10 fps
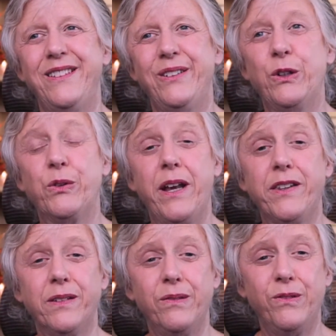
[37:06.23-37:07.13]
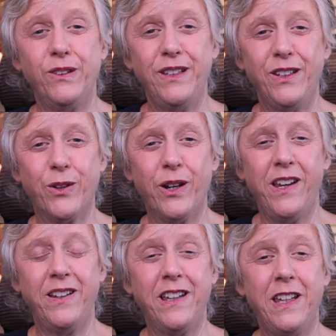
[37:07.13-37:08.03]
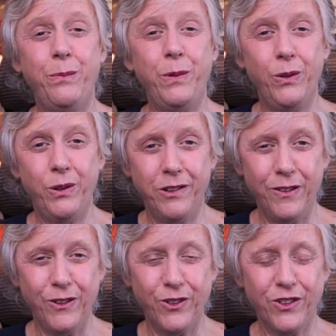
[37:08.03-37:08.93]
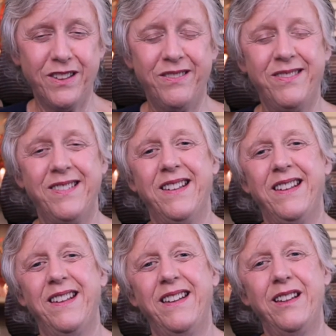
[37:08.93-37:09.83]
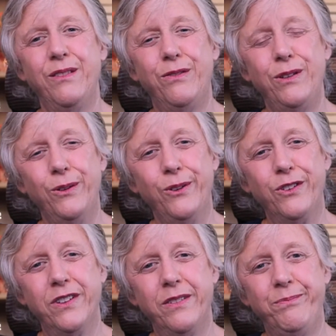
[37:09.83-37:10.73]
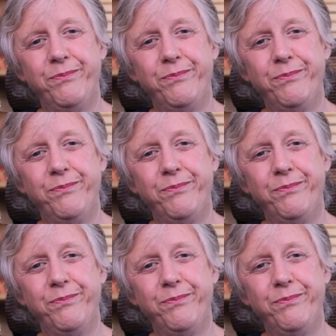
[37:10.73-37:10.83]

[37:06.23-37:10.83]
aggressively trying to keep you in delusion, confusion.